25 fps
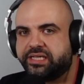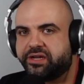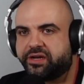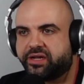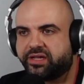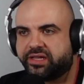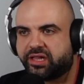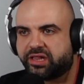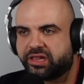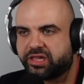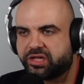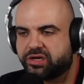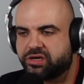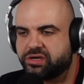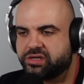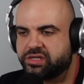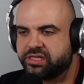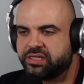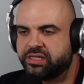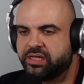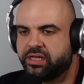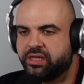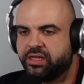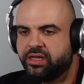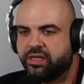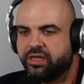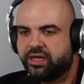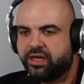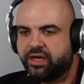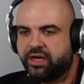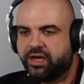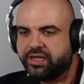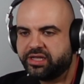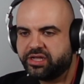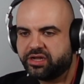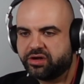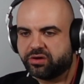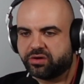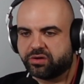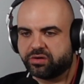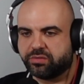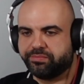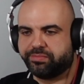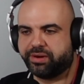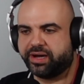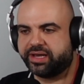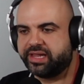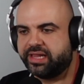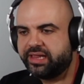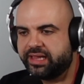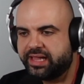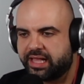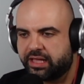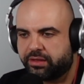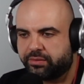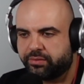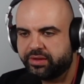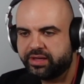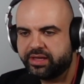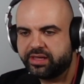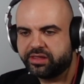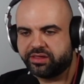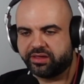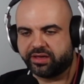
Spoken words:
You're gonna learn your body language.